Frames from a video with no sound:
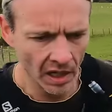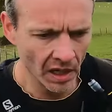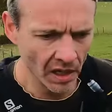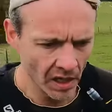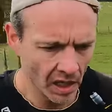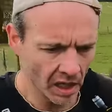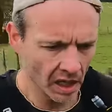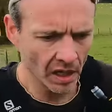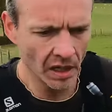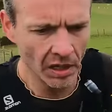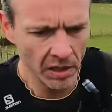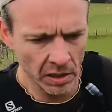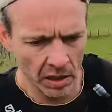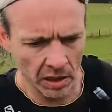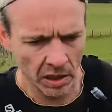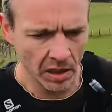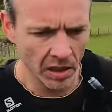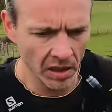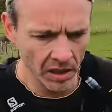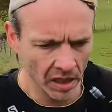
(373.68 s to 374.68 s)
18 hour
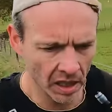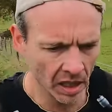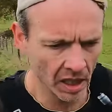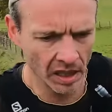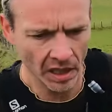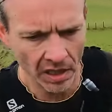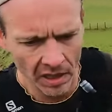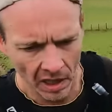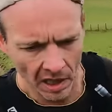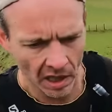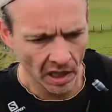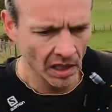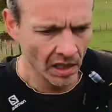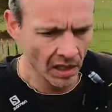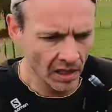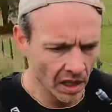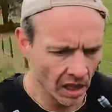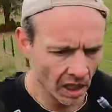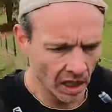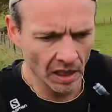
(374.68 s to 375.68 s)
races with it with constant
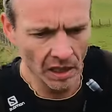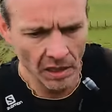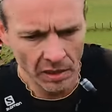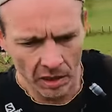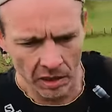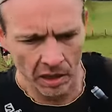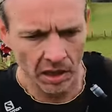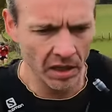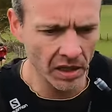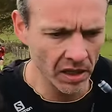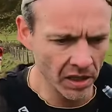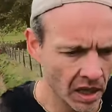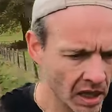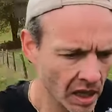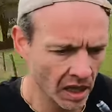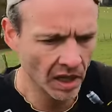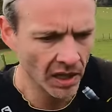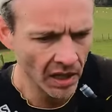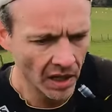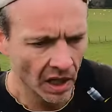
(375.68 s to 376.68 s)
activity tracking on,
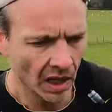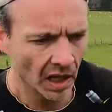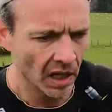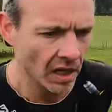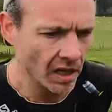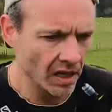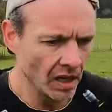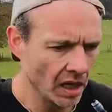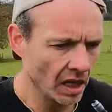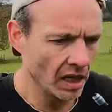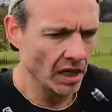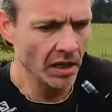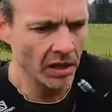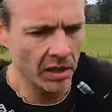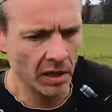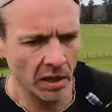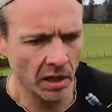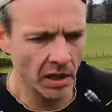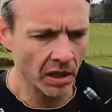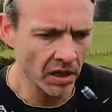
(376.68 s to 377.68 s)
no problem.
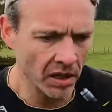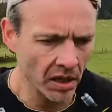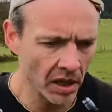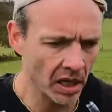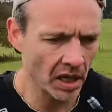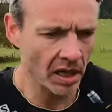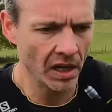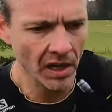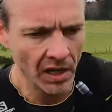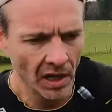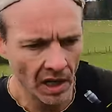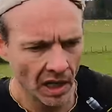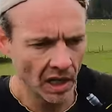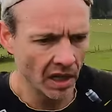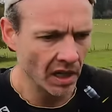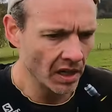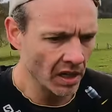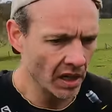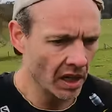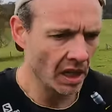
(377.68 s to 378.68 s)
I can't remember a single
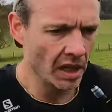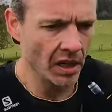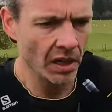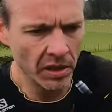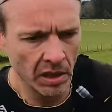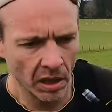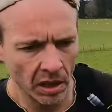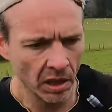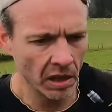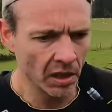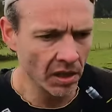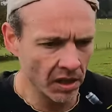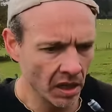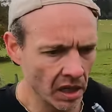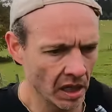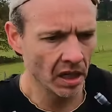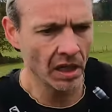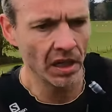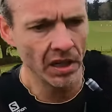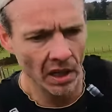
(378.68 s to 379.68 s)
time actually where the battery
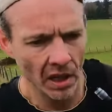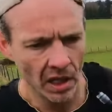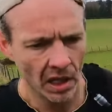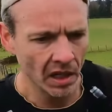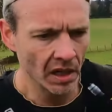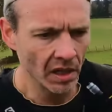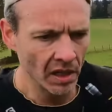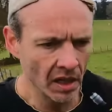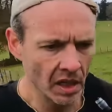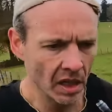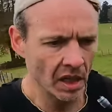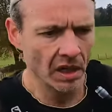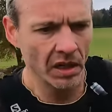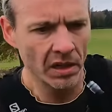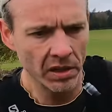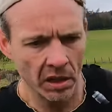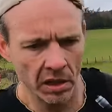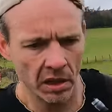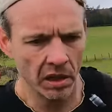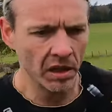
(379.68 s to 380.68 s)
life was ever an issue.
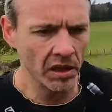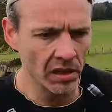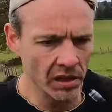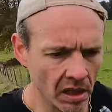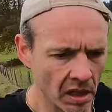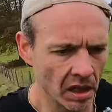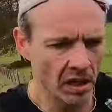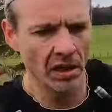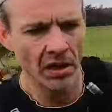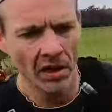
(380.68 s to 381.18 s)
Now, if you get